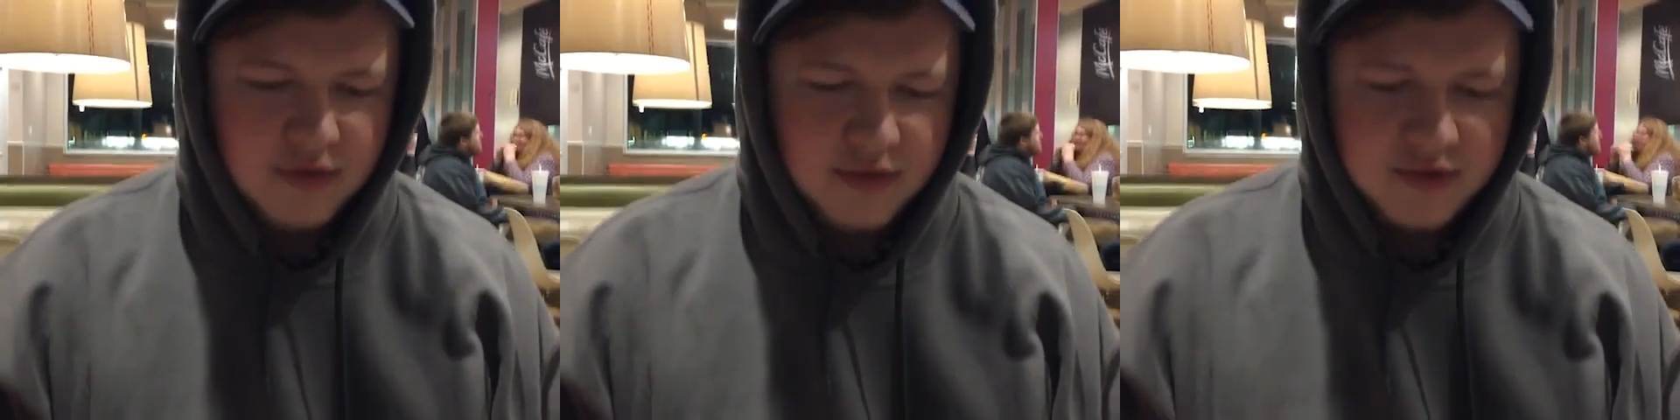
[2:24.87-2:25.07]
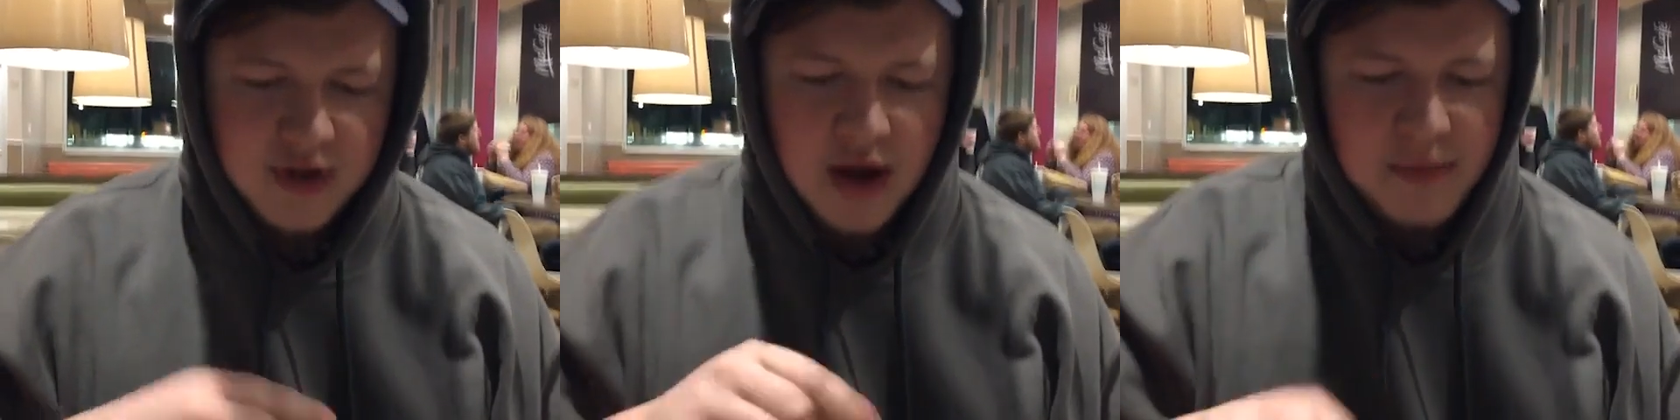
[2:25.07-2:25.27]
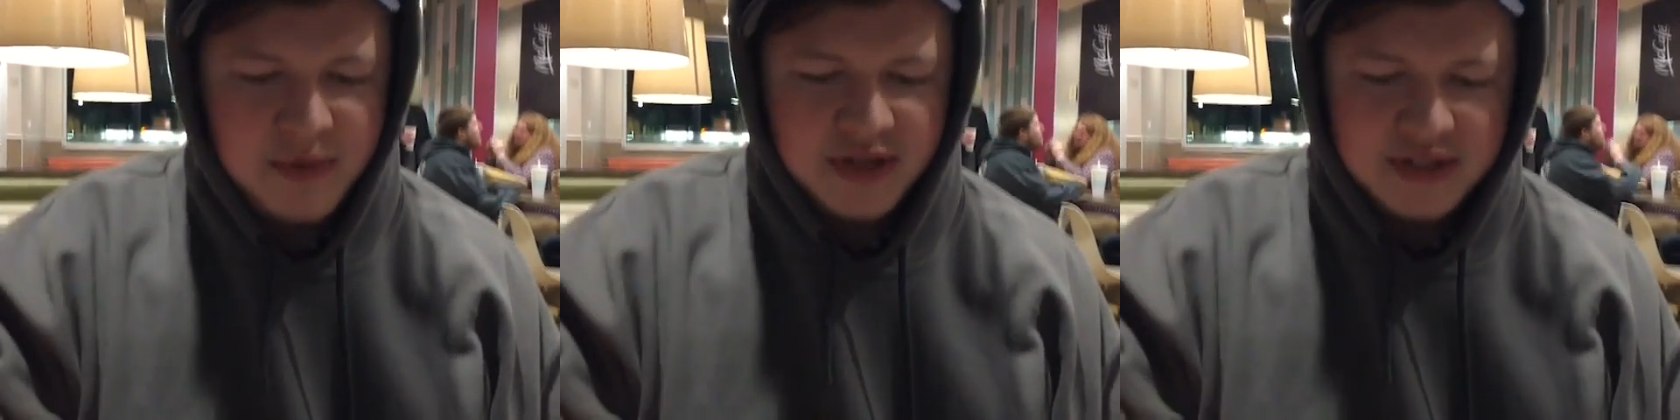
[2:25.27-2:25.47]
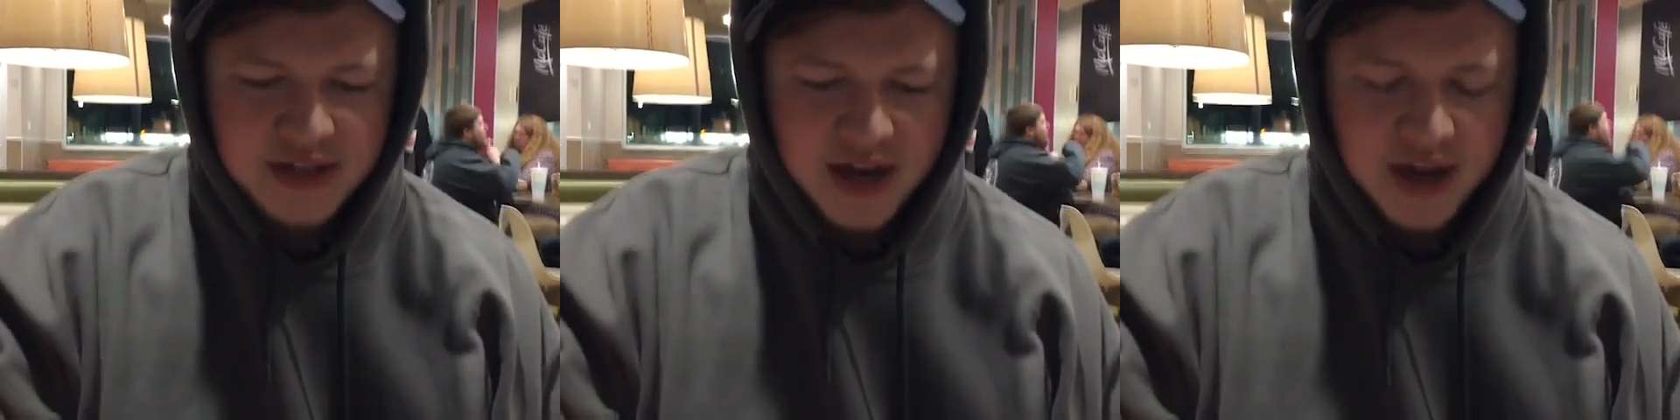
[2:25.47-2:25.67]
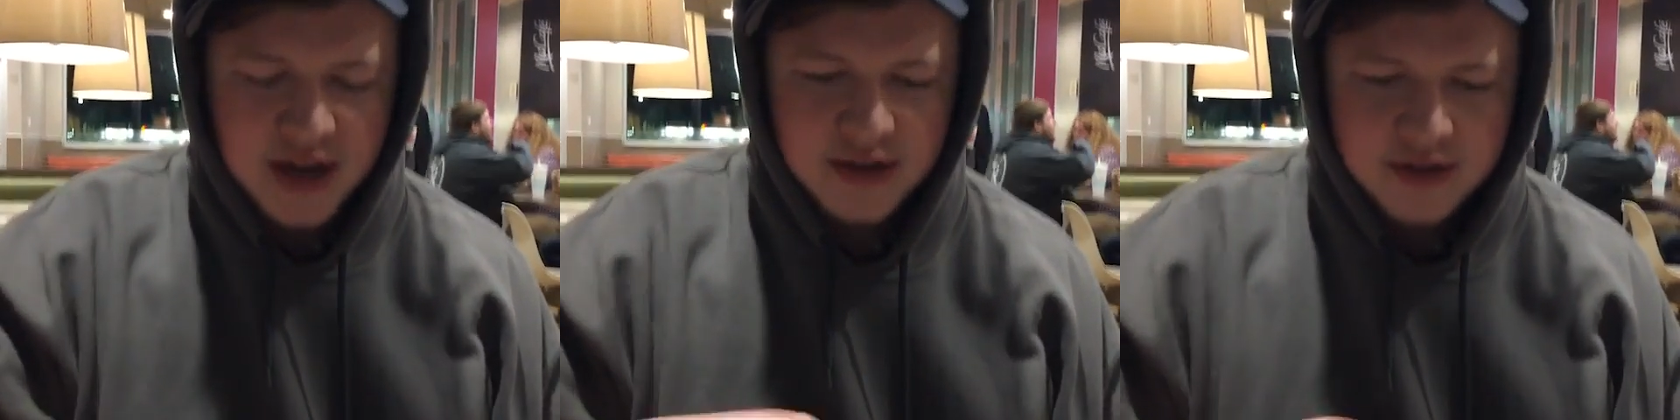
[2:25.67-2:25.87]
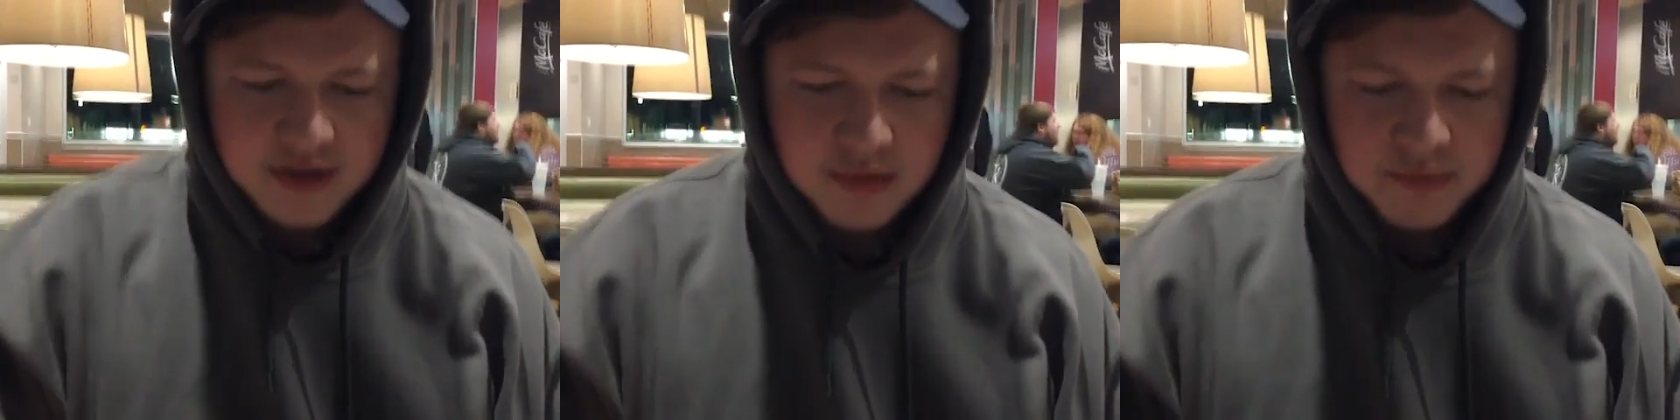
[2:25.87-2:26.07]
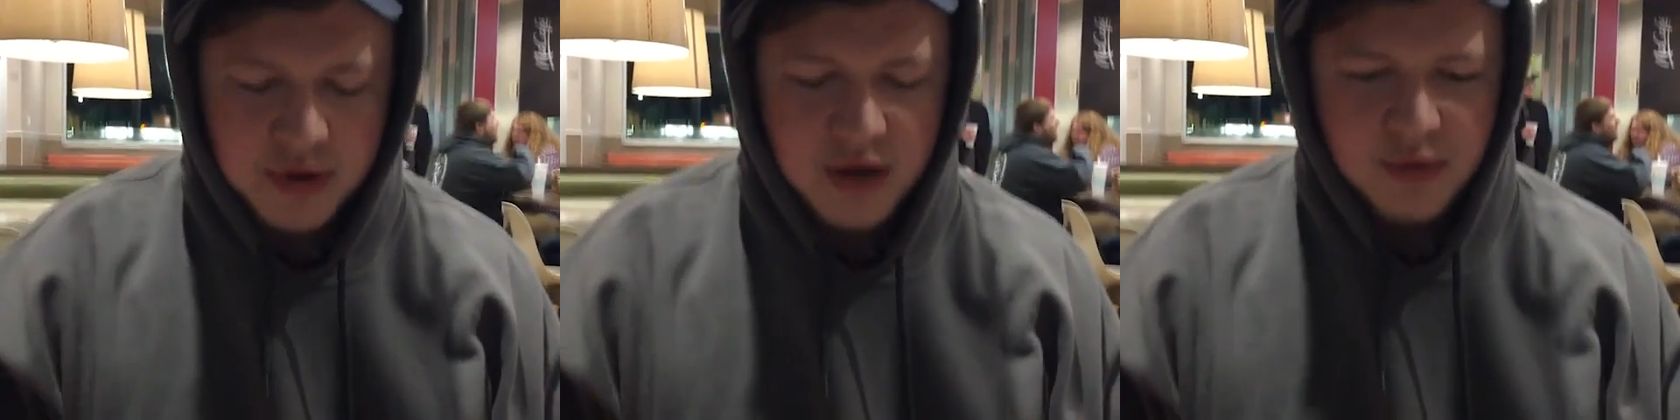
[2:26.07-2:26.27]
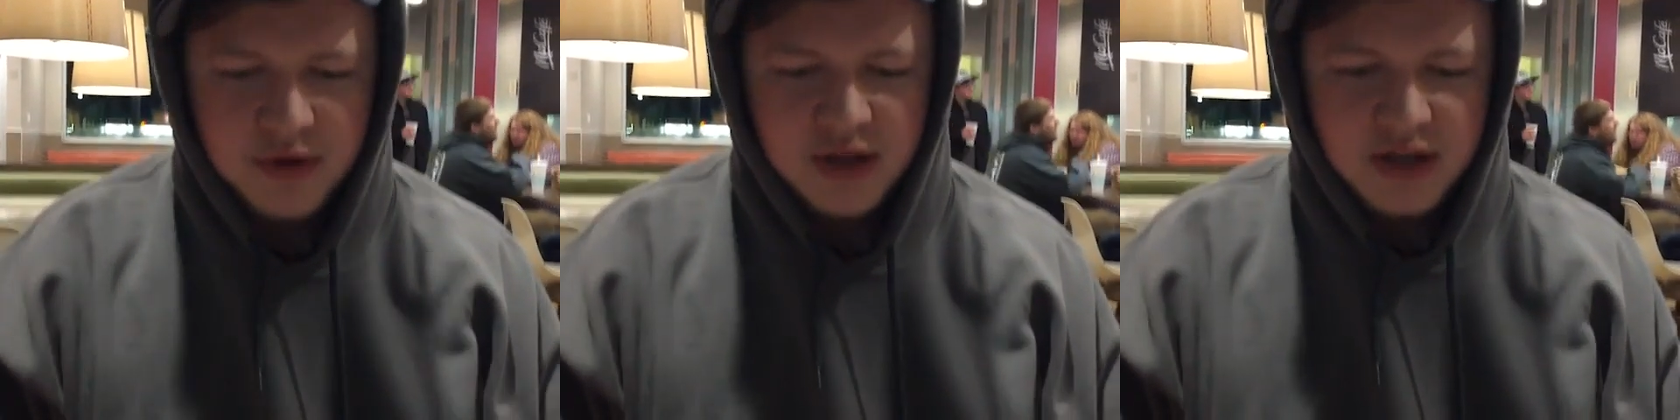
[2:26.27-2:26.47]
zombies can't
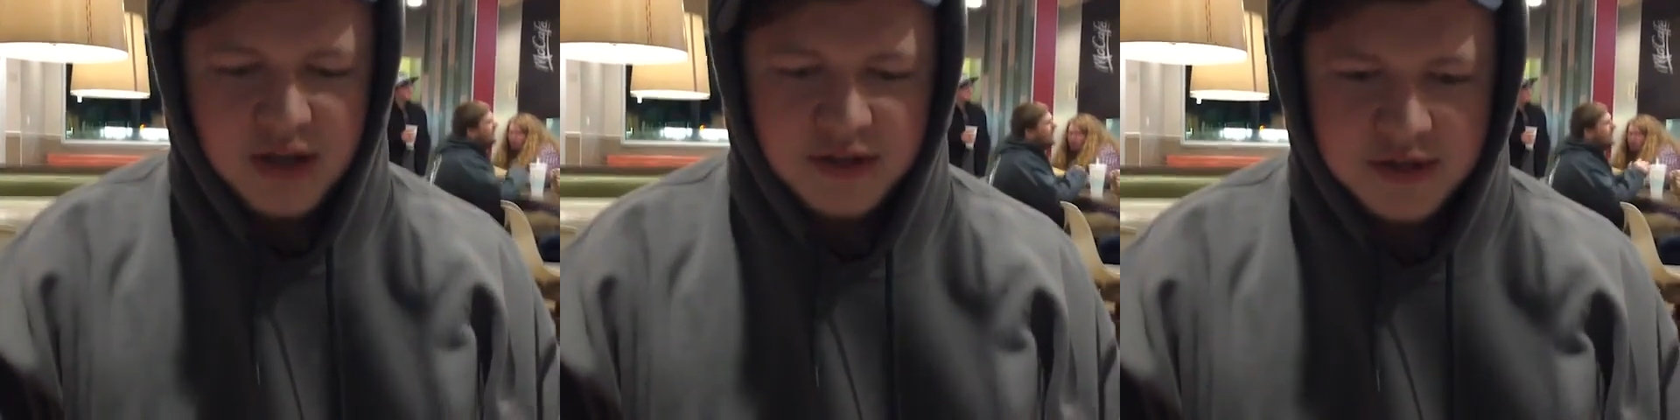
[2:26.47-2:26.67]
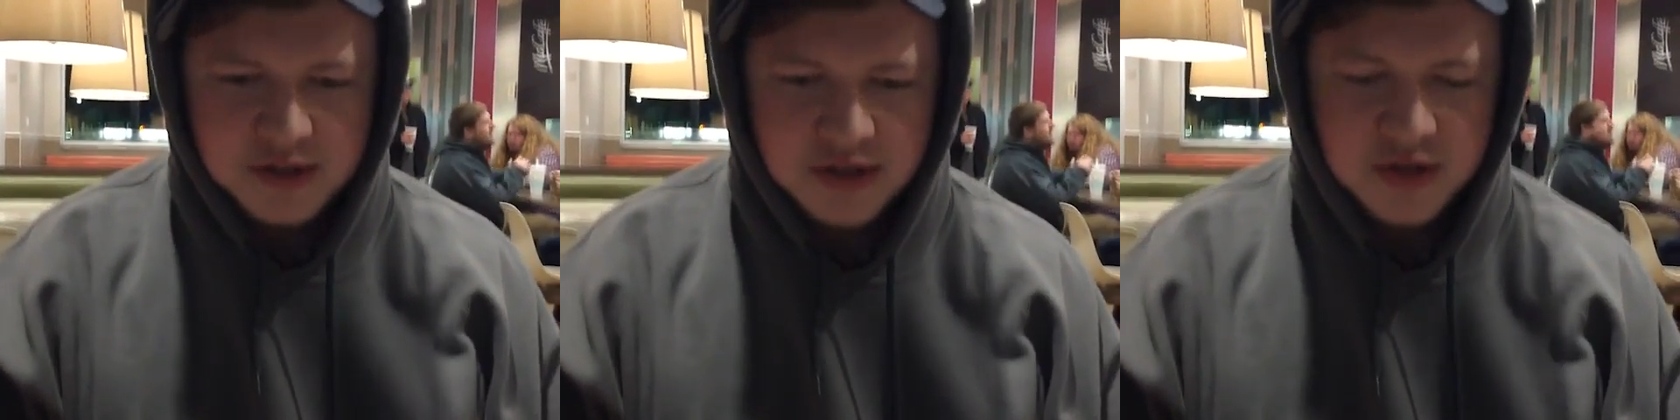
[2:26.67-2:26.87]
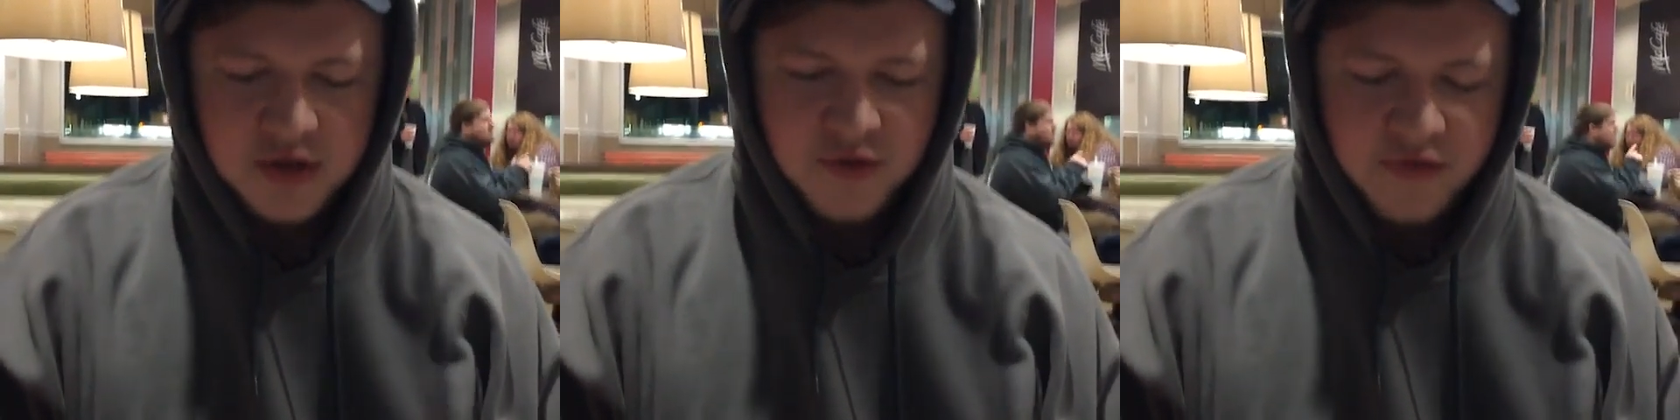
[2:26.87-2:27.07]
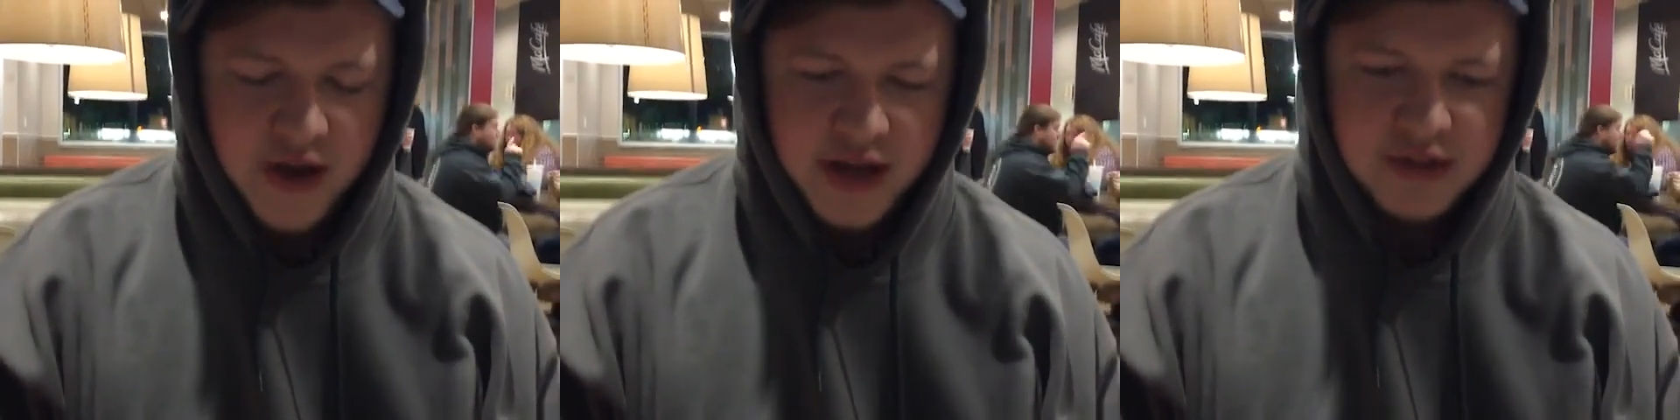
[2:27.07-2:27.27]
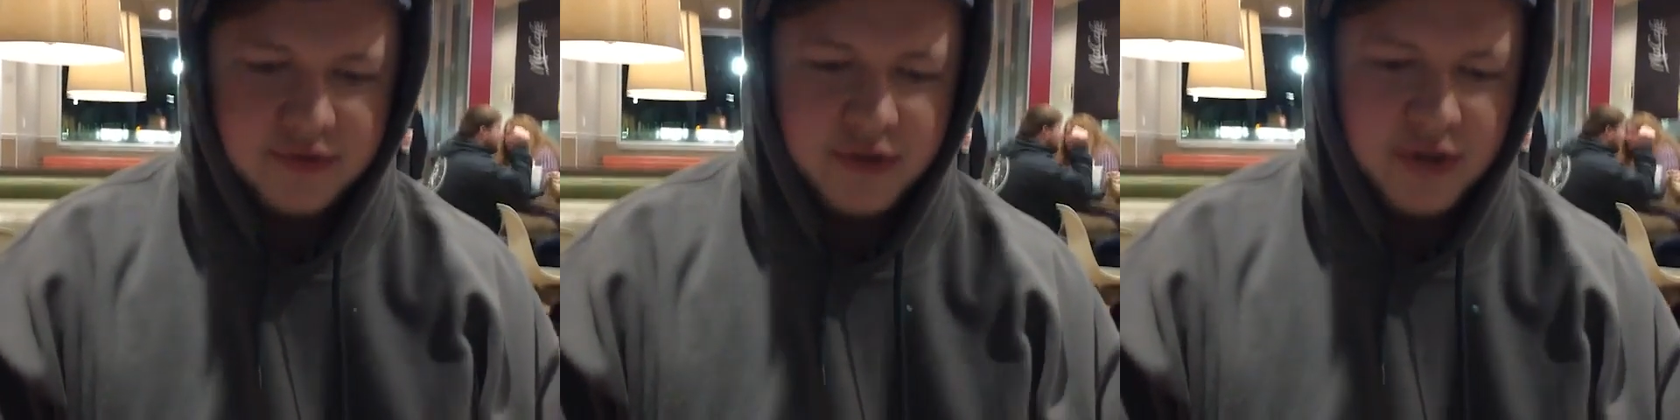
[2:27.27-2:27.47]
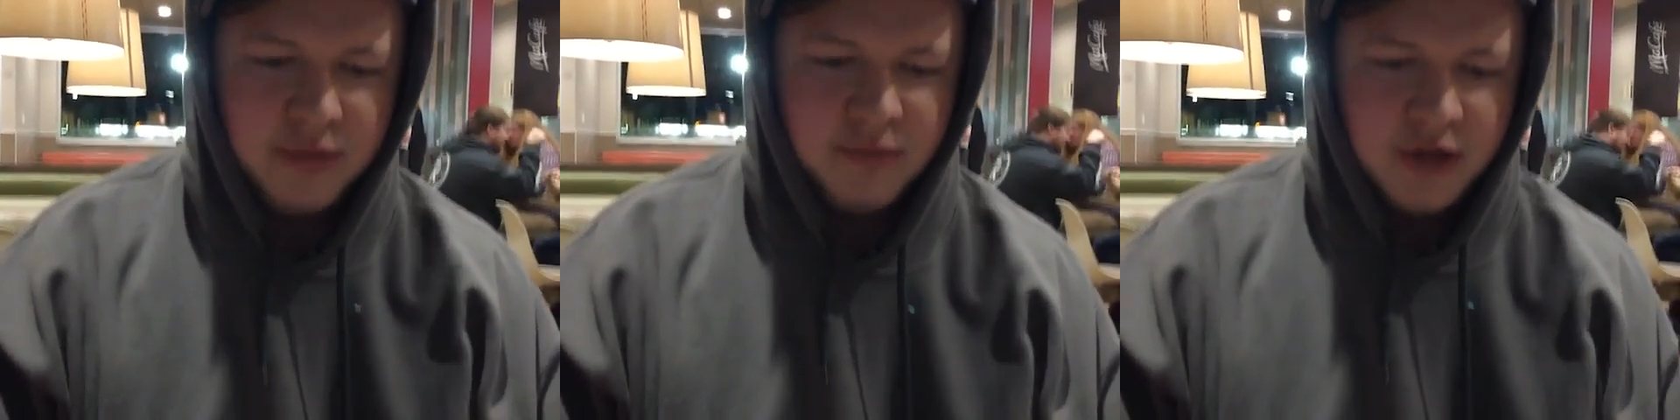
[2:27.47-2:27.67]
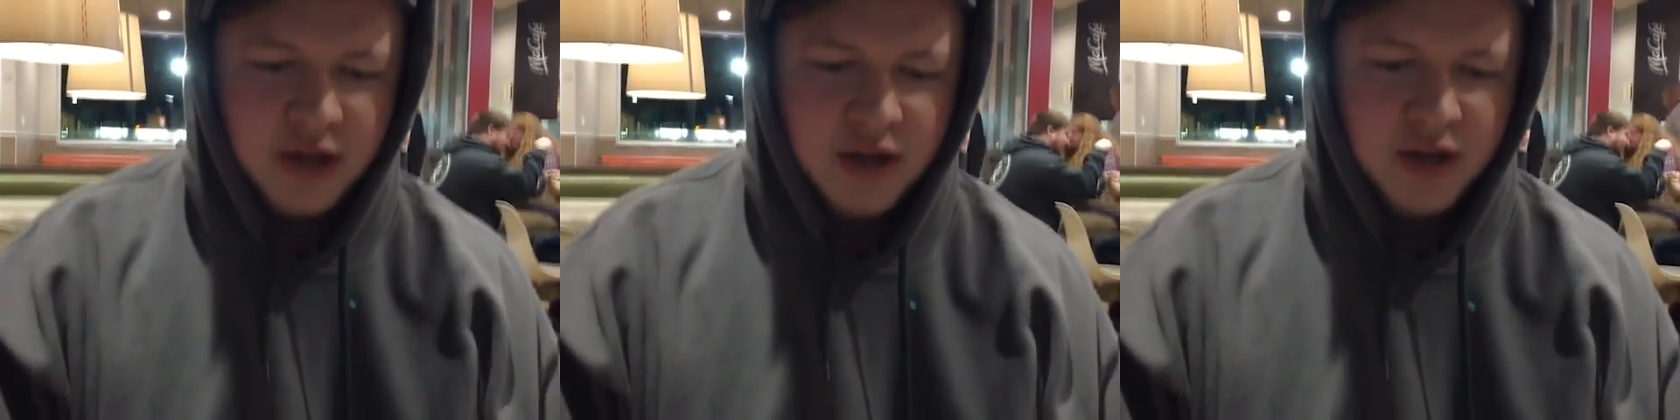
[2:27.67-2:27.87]
compete with it because it's just too fast for them.